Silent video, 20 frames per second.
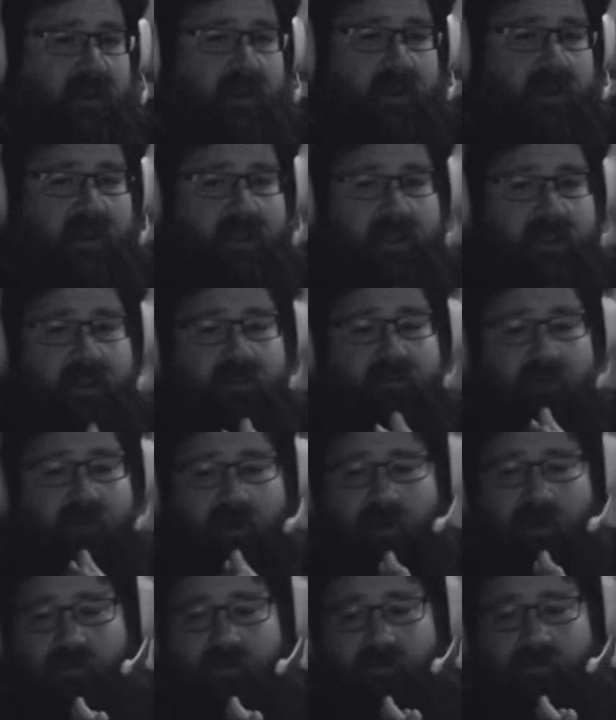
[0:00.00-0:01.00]
He is
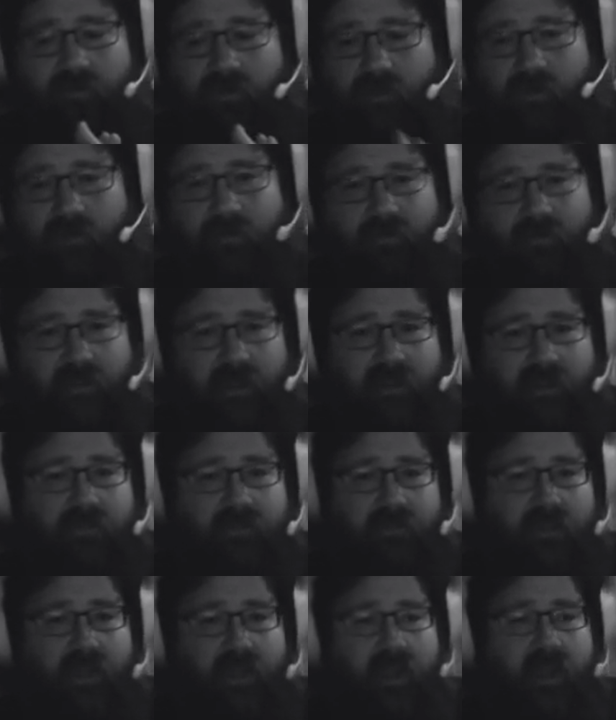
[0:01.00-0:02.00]
all for those things.
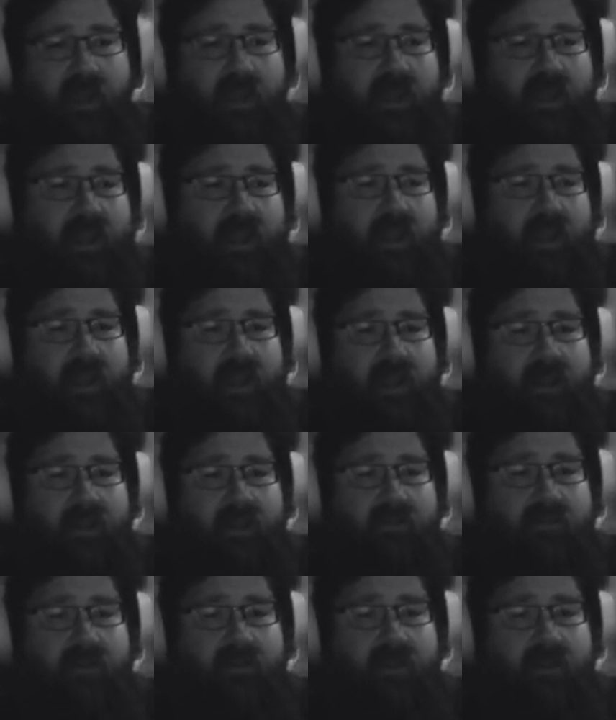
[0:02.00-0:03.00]

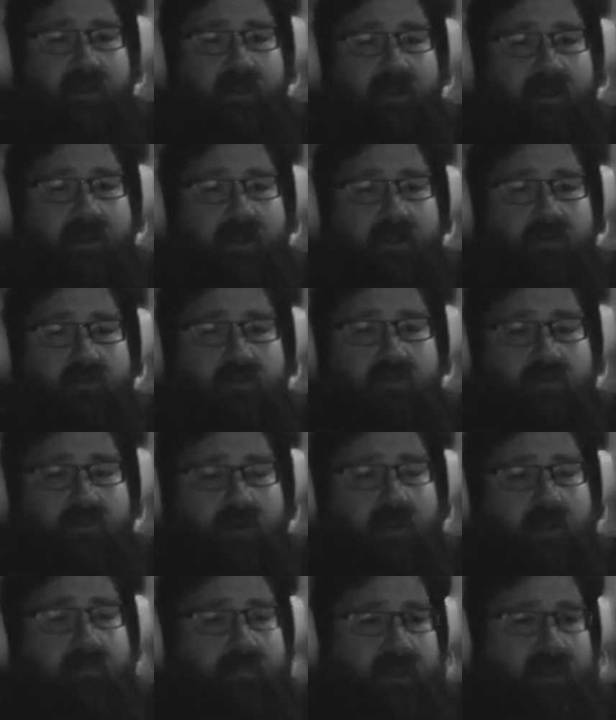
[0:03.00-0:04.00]
And
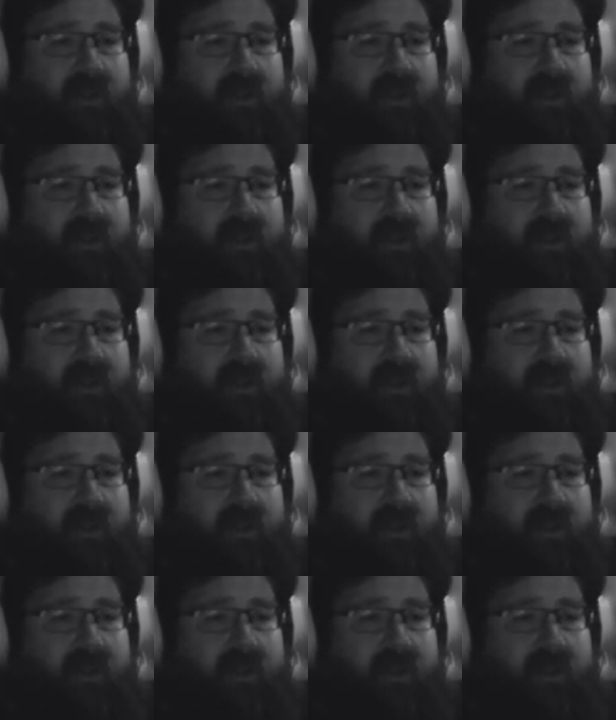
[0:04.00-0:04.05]
Trump